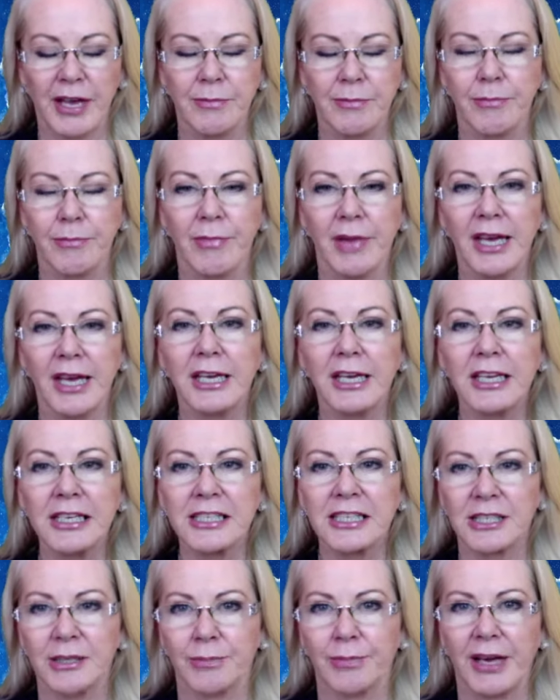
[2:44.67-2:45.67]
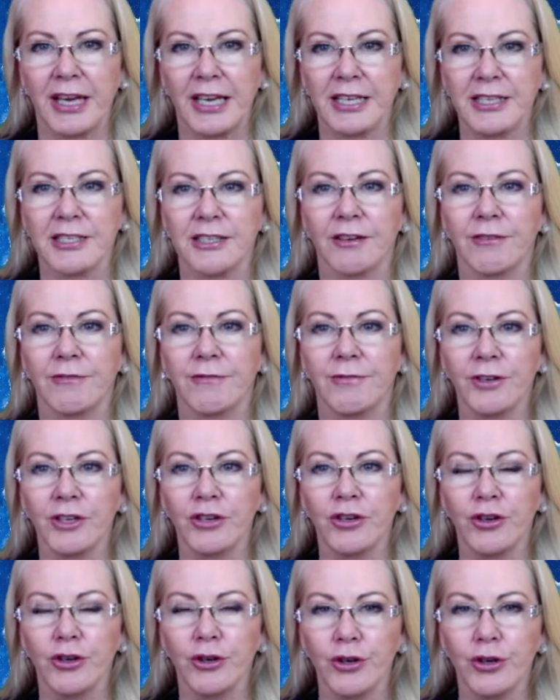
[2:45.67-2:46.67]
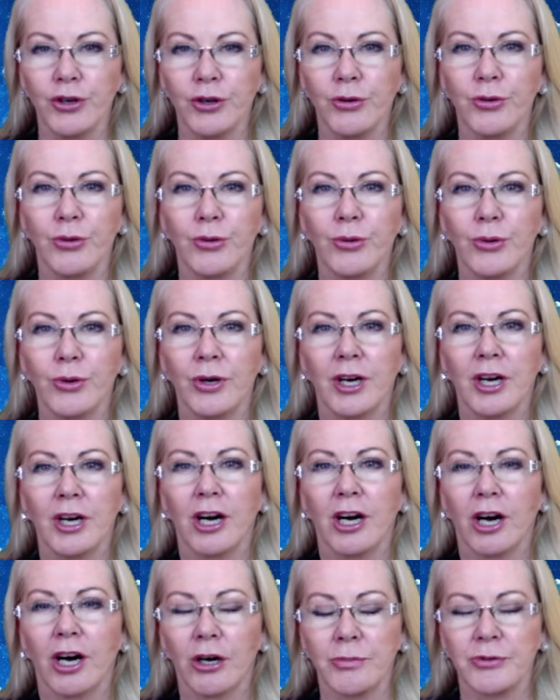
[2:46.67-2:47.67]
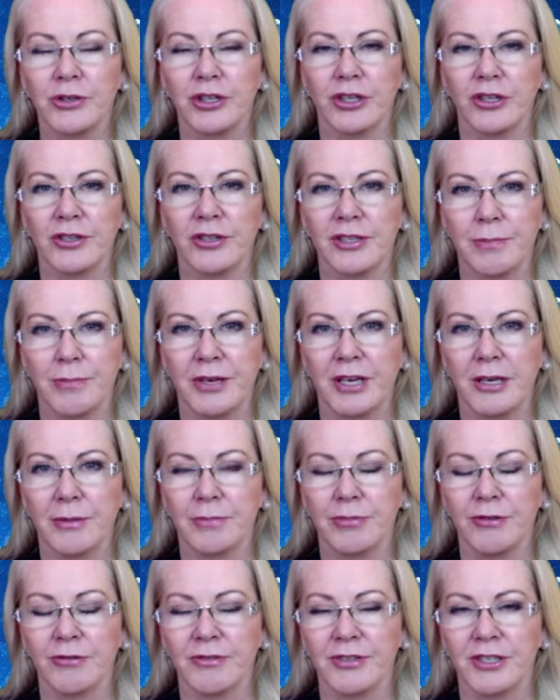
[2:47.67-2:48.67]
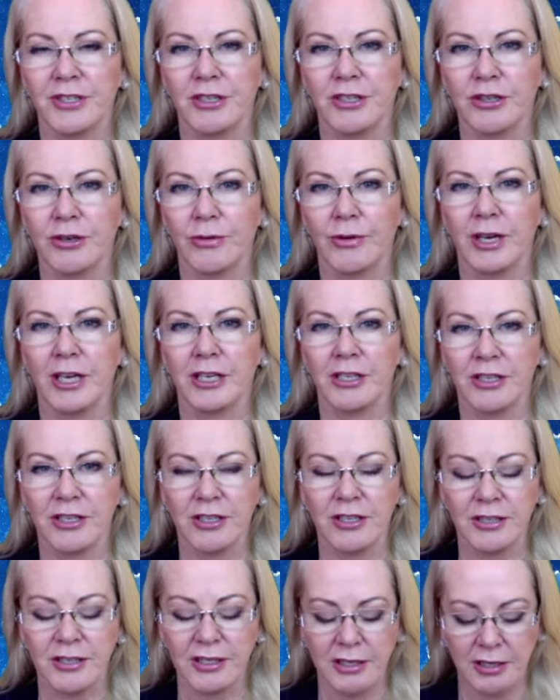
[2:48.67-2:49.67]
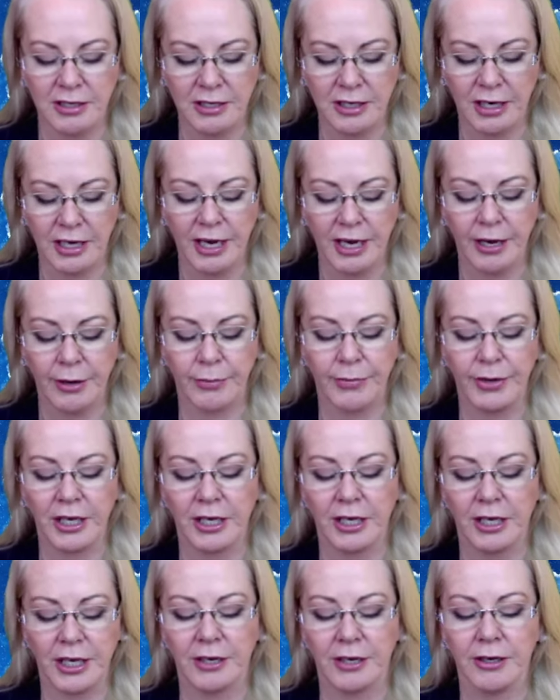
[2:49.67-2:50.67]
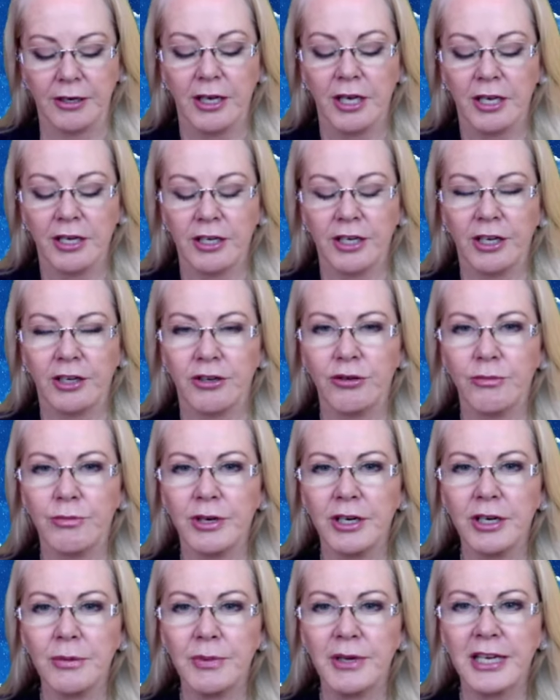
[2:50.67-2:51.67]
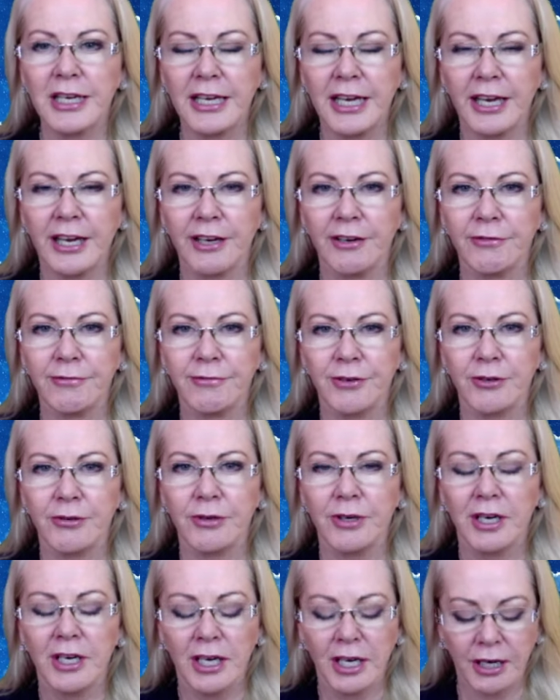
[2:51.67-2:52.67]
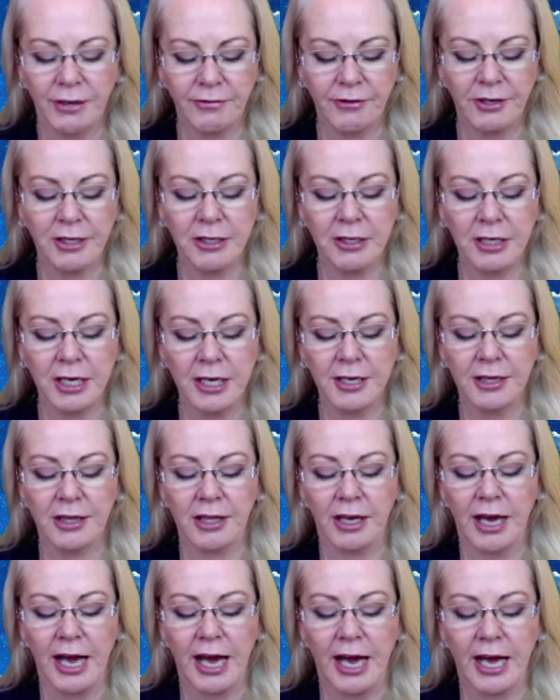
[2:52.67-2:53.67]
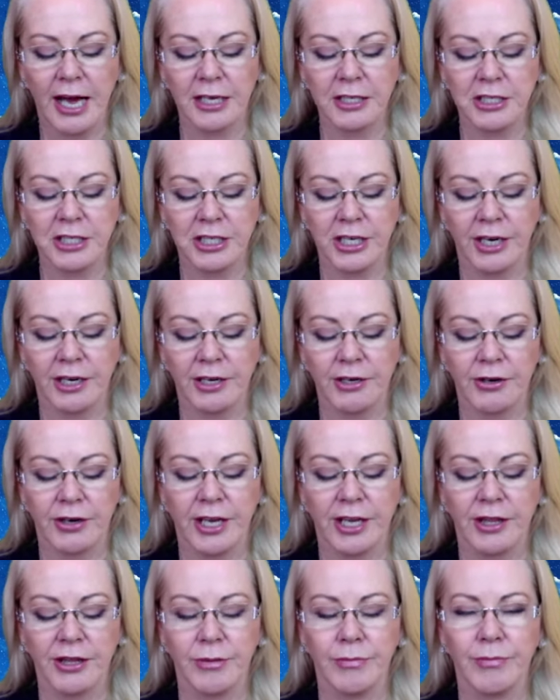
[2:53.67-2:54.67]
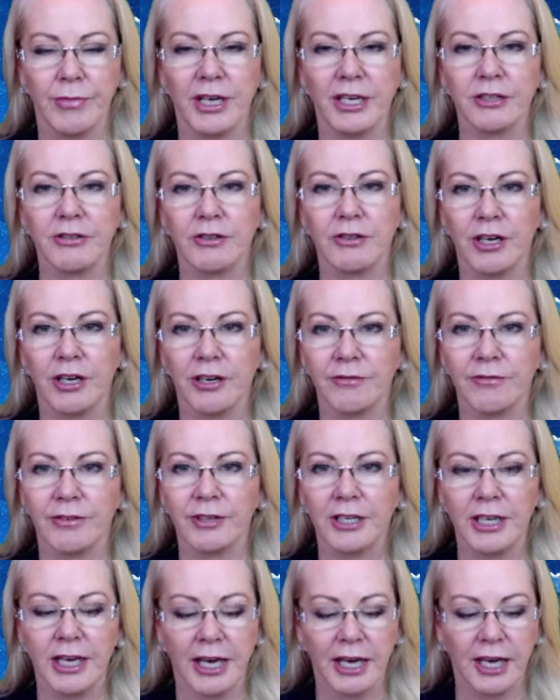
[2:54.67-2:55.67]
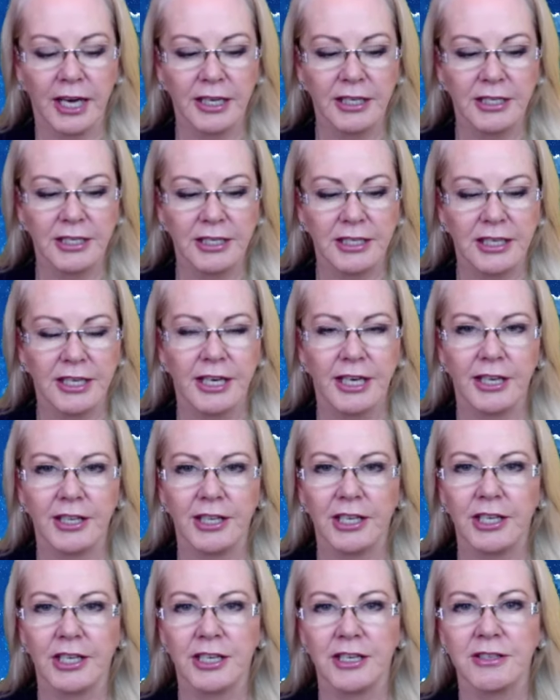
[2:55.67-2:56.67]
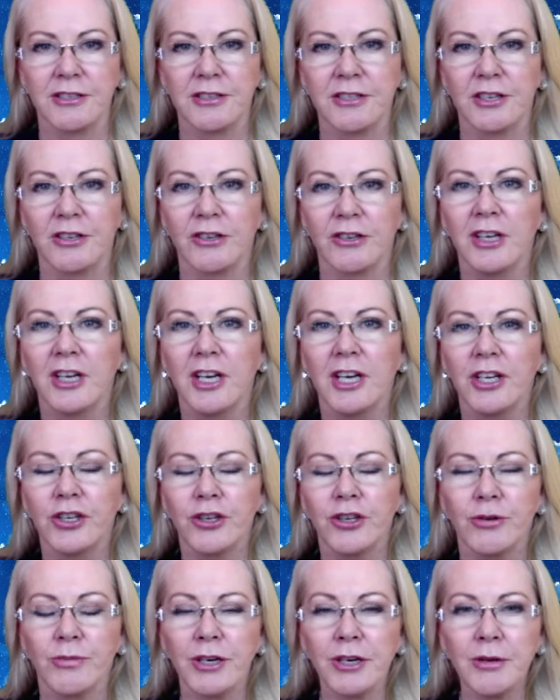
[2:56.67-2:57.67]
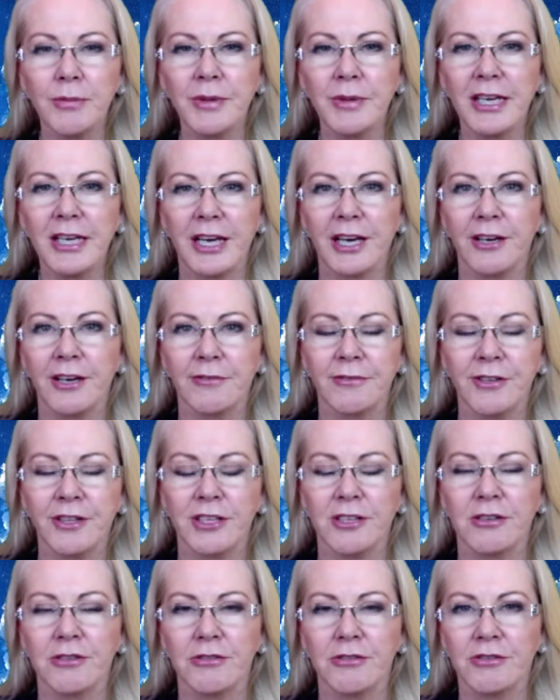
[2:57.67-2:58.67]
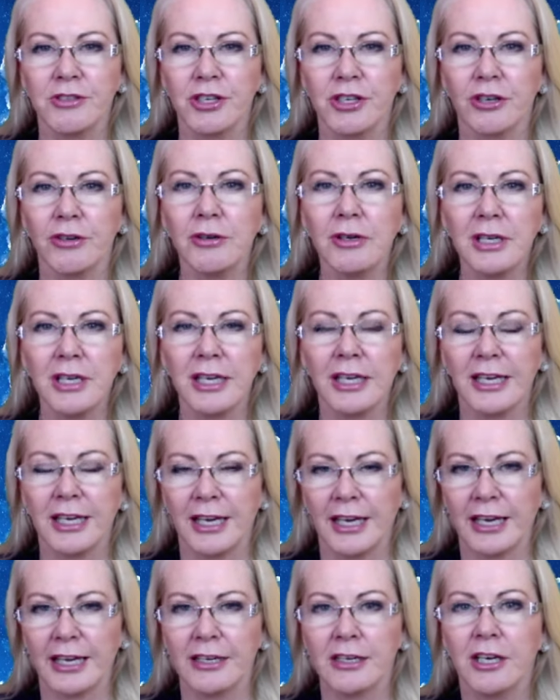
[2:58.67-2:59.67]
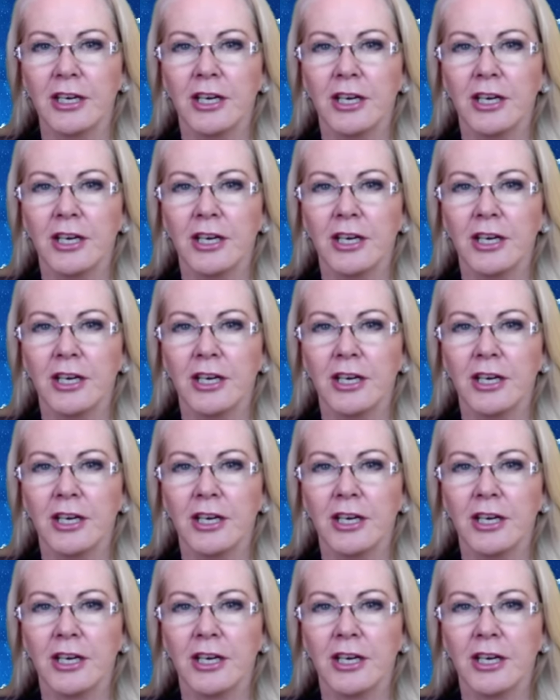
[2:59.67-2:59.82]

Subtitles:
making space for new options, people, situations to come in. Now you want to be careful. I've got like the heart chakra and the mental conflict card together here. So you want to be careful that you don't get